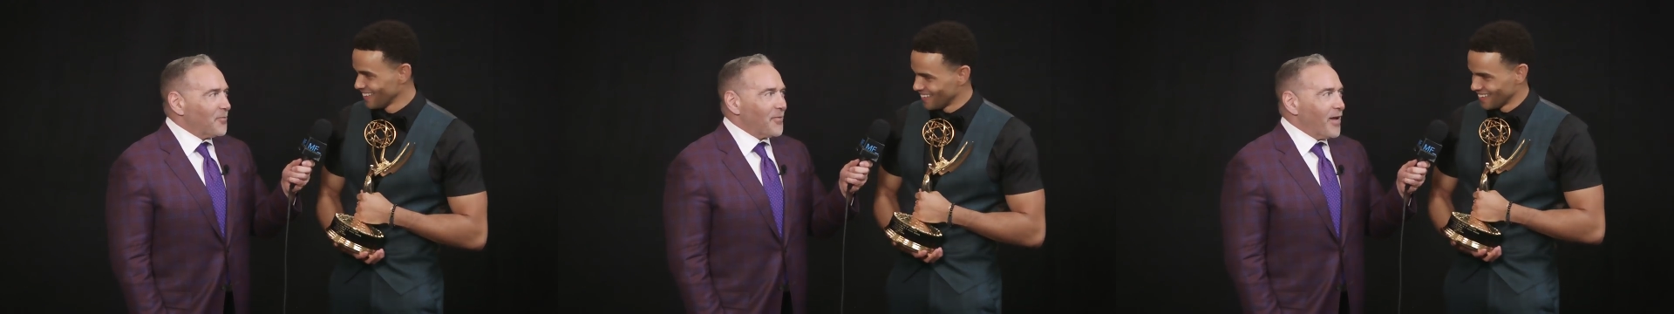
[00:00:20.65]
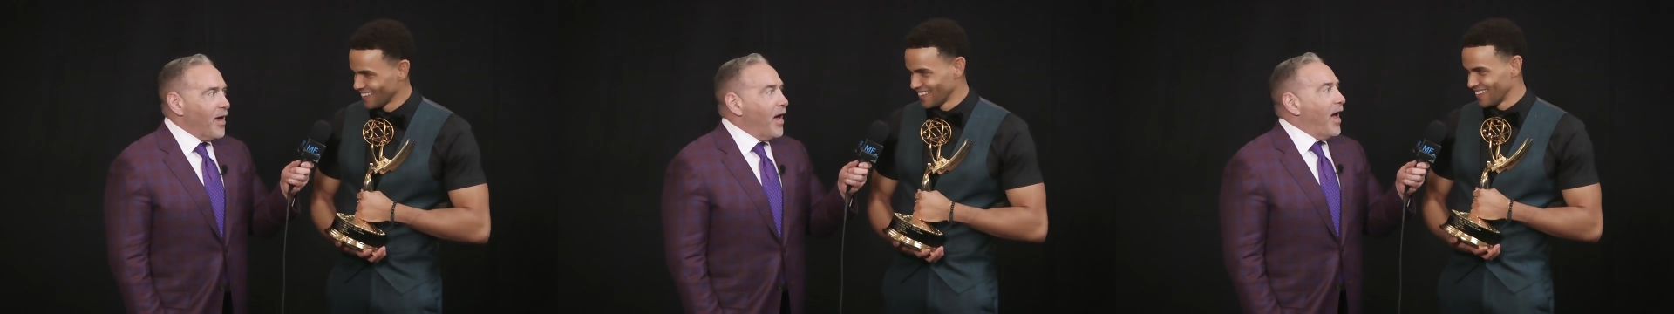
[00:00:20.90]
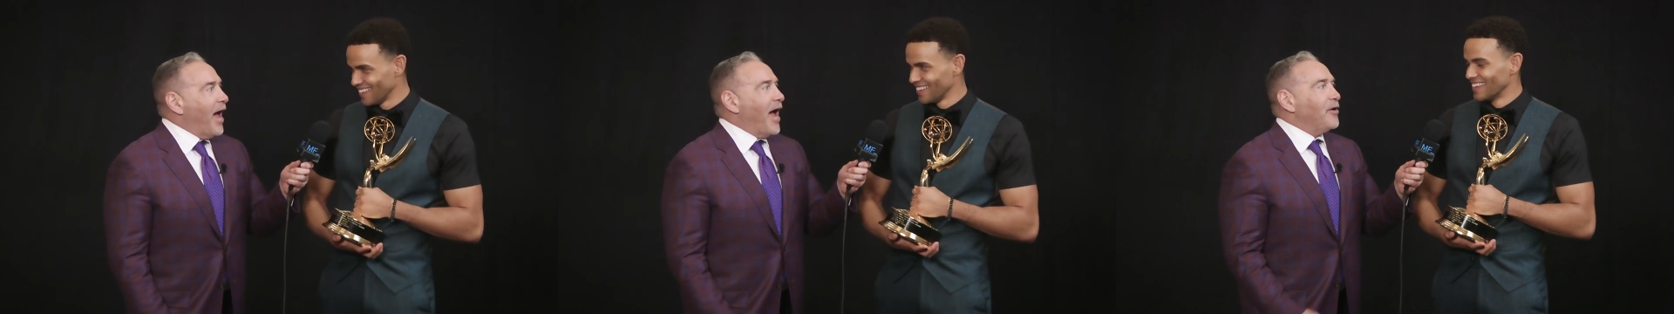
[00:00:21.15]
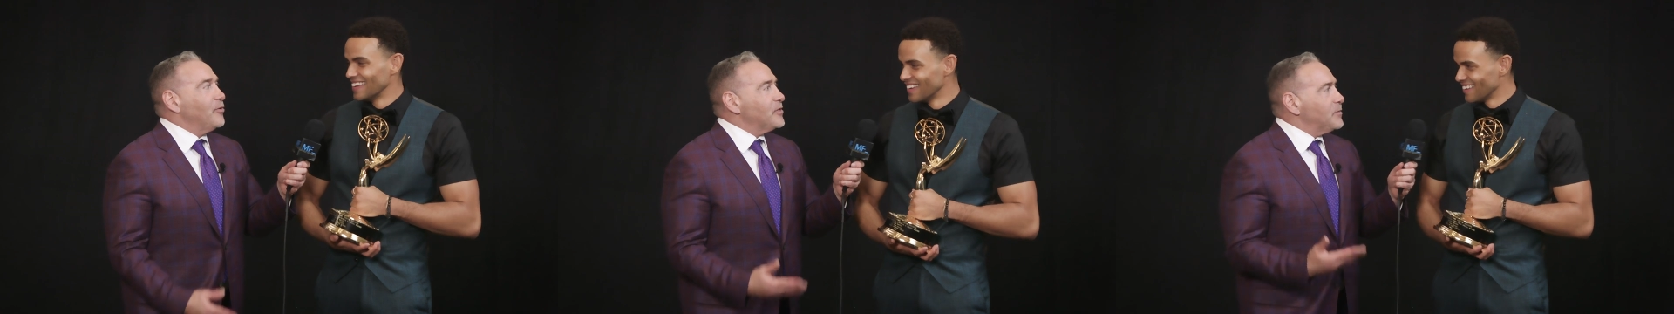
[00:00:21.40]

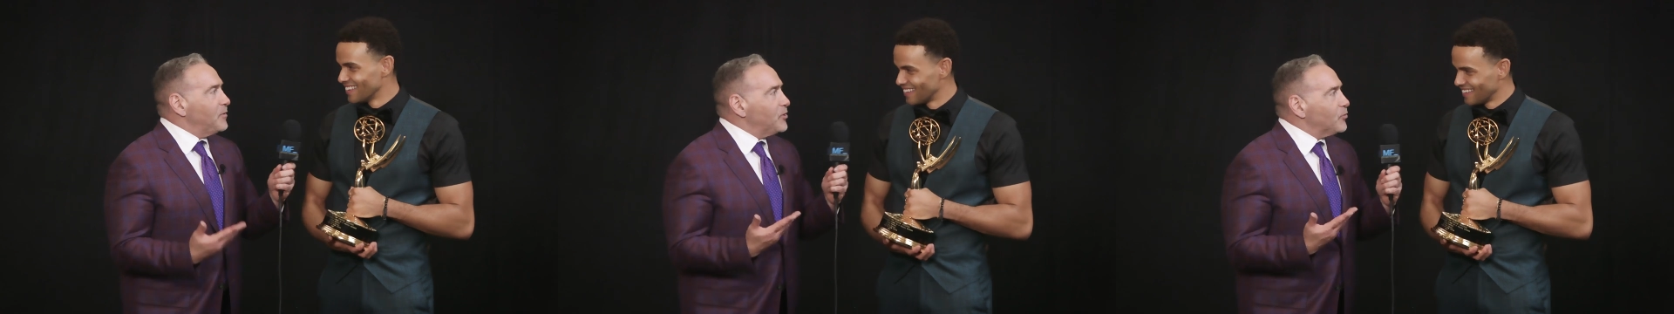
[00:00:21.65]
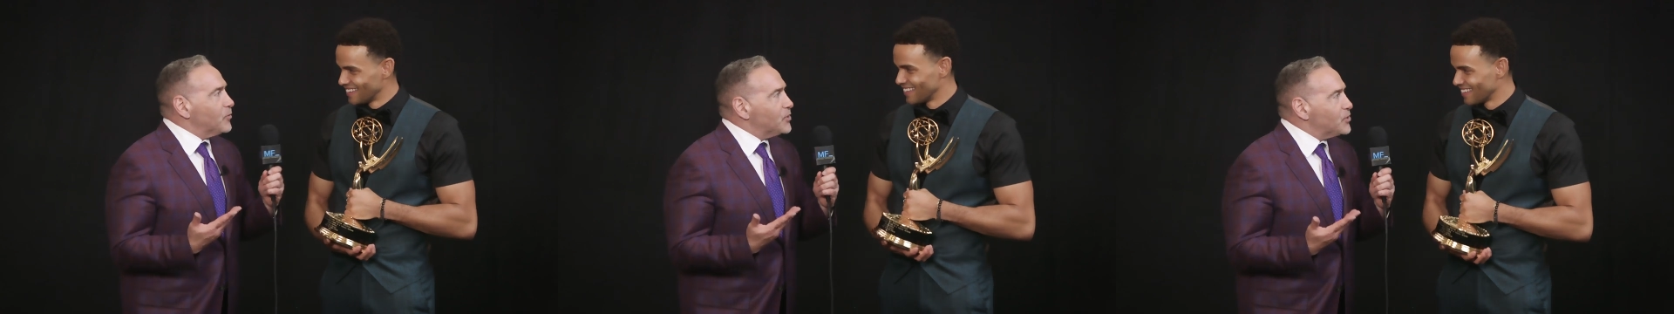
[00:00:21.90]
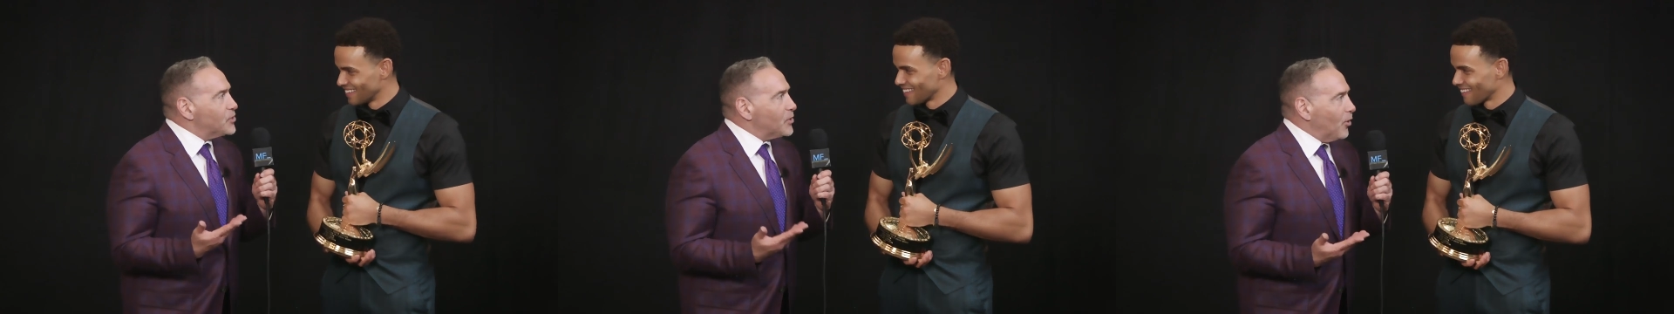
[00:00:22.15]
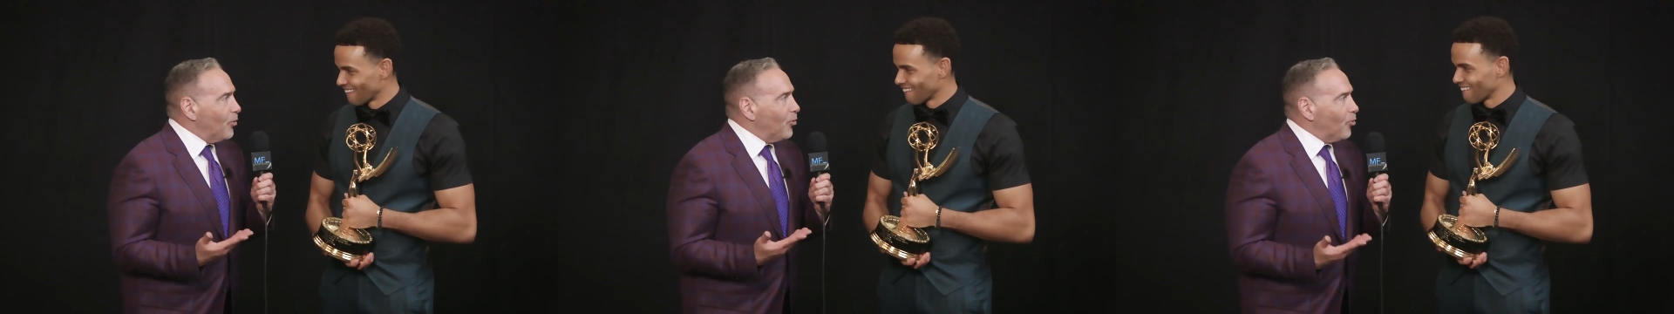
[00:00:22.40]
Speaker 1: and your speech was
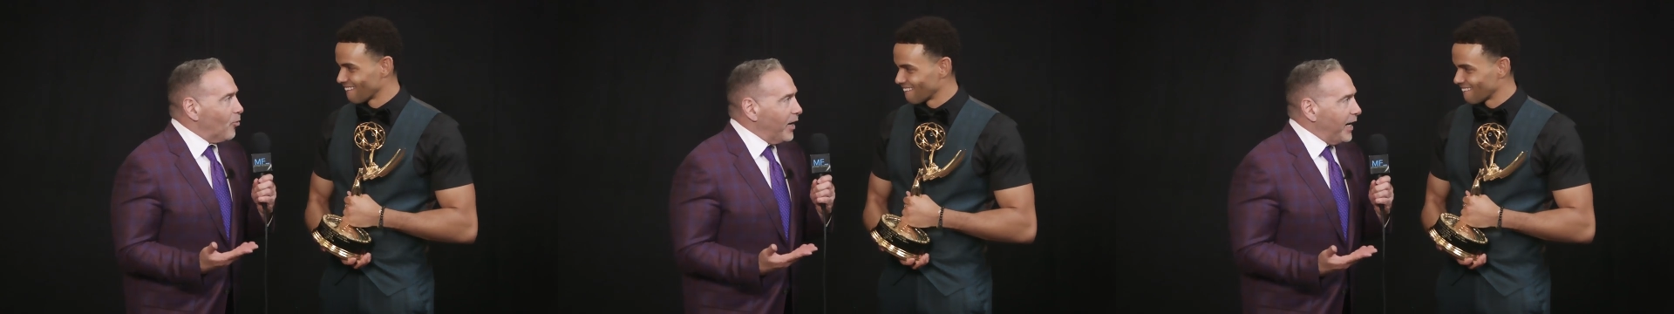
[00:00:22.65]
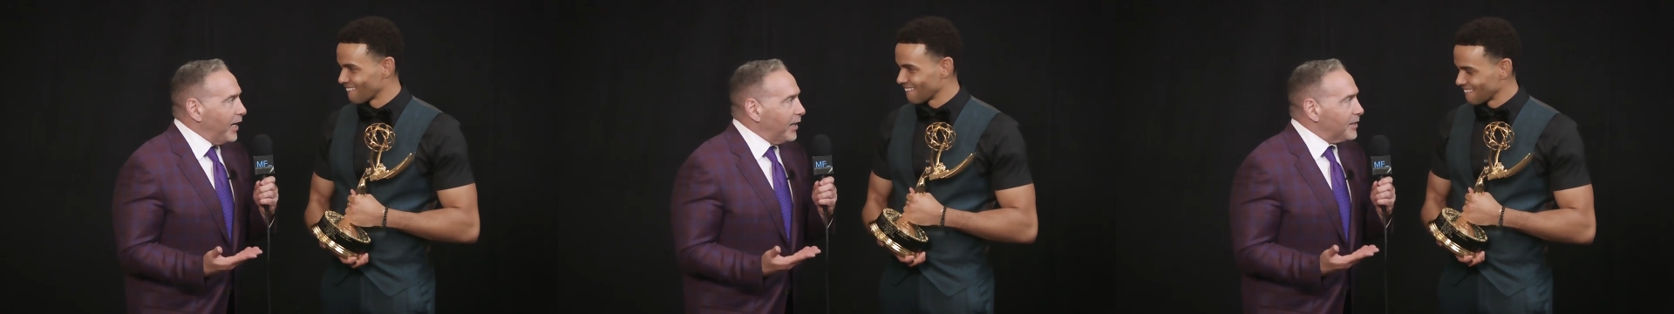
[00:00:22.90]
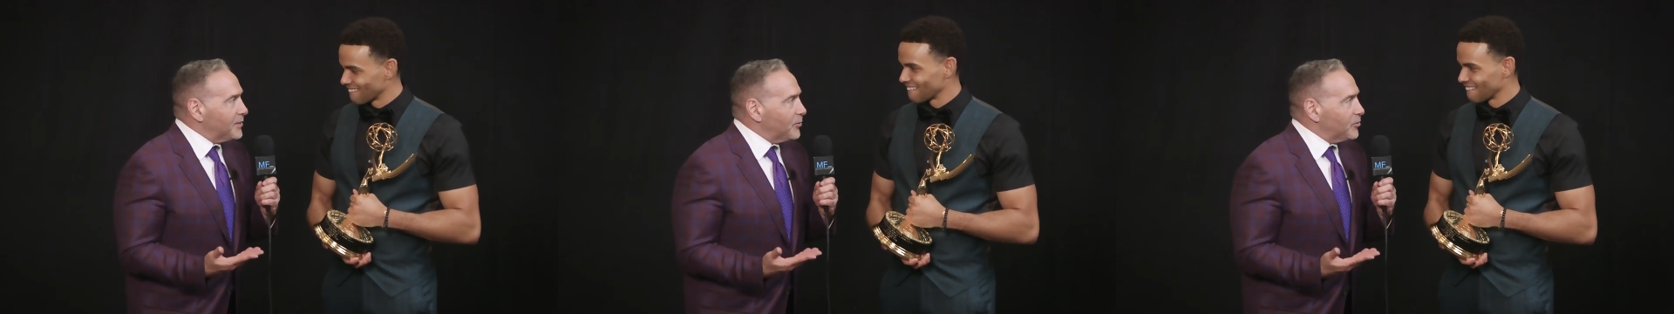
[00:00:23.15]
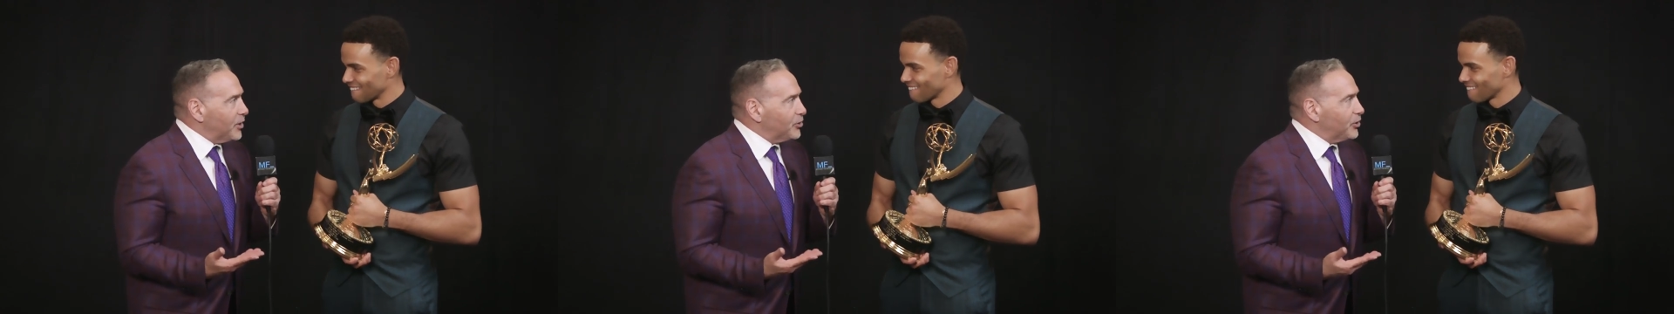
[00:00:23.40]
so great and
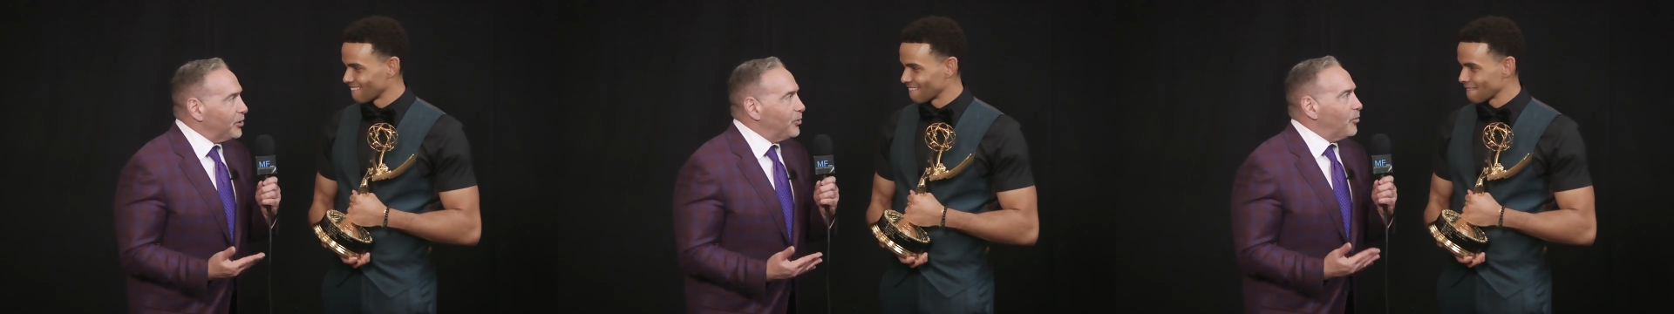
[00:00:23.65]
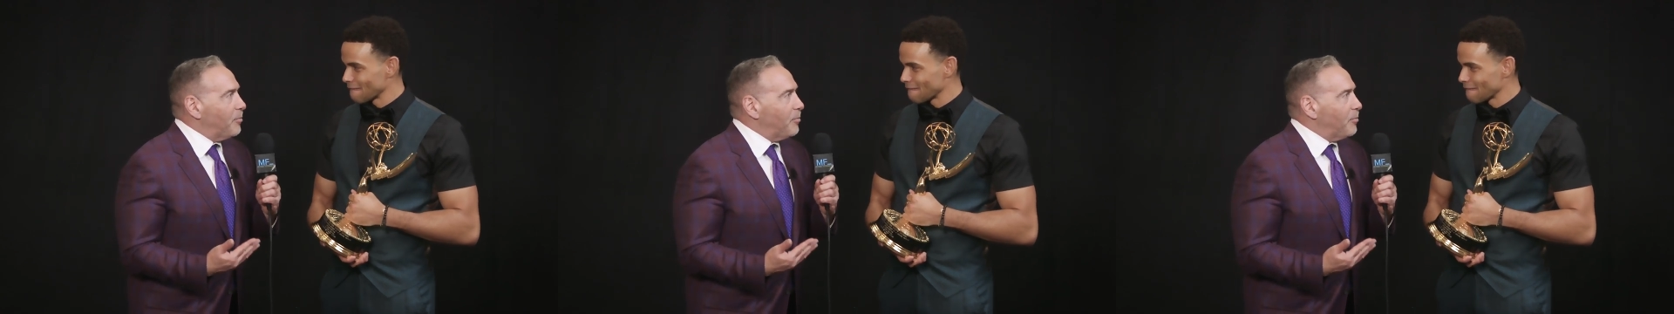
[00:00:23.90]
so touching. You